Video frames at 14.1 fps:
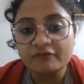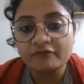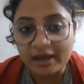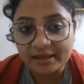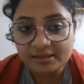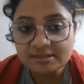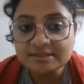
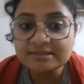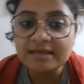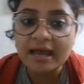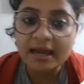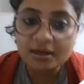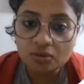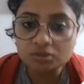virus
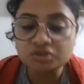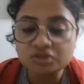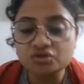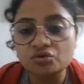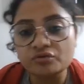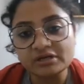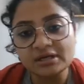and also
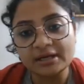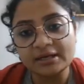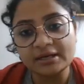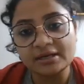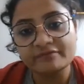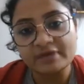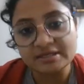
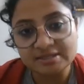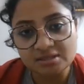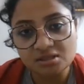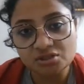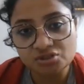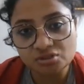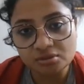COVID-19
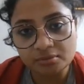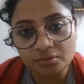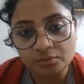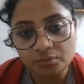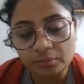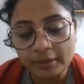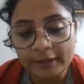vaccination.
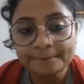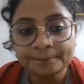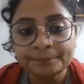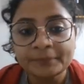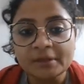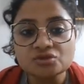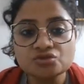Okay,
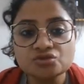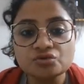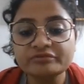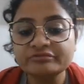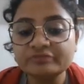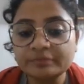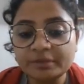so
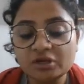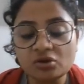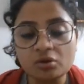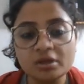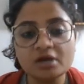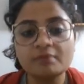we will be talking